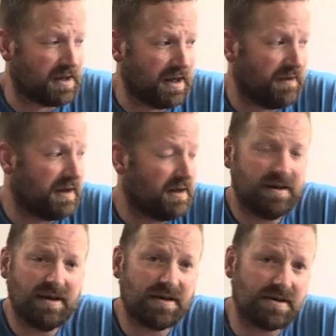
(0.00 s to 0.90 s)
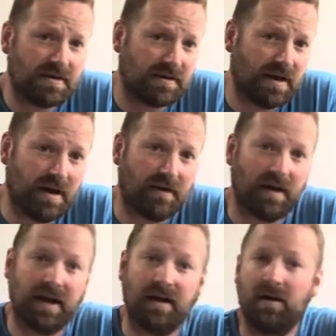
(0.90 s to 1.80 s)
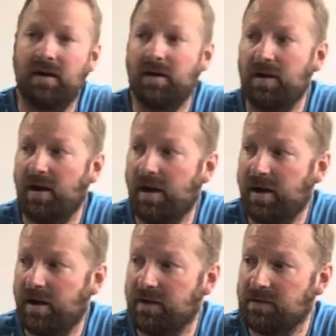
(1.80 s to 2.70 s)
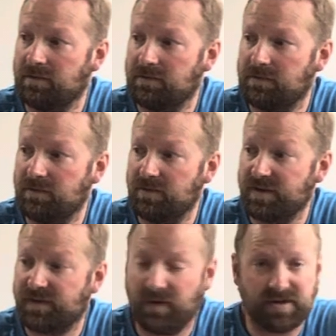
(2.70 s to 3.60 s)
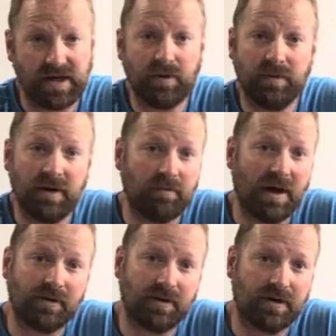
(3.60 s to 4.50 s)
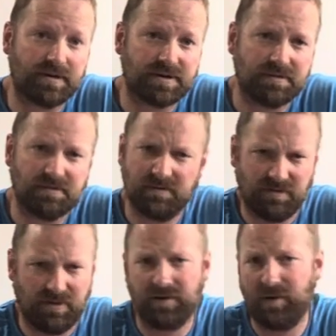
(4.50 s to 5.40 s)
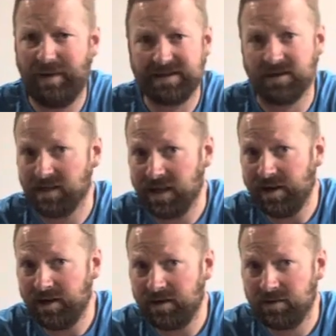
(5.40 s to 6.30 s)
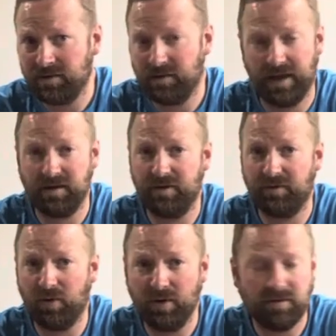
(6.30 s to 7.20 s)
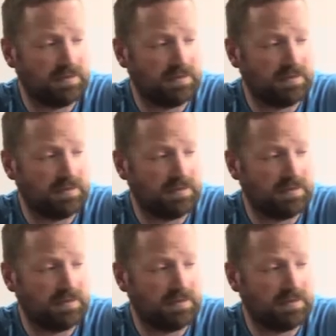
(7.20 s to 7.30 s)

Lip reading: And it didn't start there. As far as women in metal goes, go back to Lita Ford.